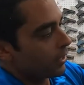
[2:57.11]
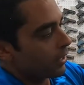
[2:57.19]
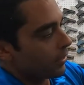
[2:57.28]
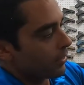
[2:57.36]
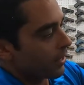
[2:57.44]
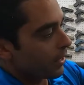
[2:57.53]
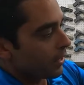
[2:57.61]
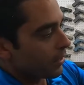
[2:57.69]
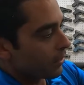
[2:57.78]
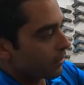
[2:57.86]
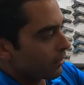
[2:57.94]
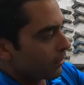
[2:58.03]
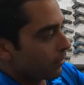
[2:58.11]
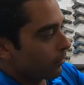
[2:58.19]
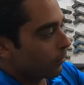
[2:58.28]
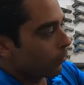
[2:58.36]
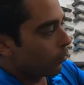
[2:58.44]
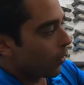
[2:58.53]
and then
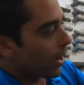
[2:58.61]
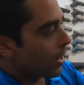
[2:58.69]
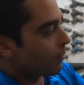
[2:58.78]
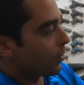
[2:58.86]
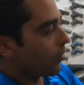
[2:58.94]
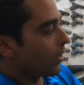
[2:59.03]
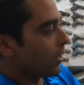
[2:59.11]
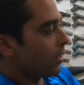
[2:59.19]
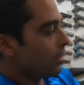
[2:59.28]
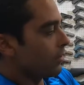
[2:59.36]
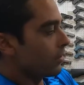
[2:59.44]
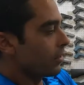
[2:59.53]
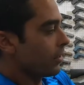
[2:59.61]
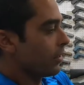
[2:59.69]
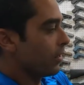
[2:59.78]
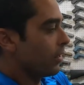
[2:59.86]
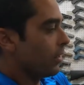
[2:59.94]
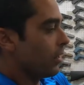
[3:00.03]
wrap around,
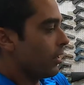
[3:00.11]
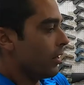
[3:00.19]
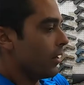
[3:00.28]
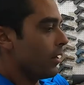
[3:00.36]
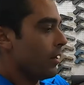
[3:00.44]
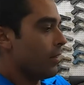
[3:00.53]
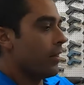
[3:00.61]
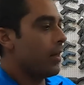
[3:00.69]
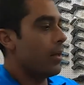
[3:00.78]
and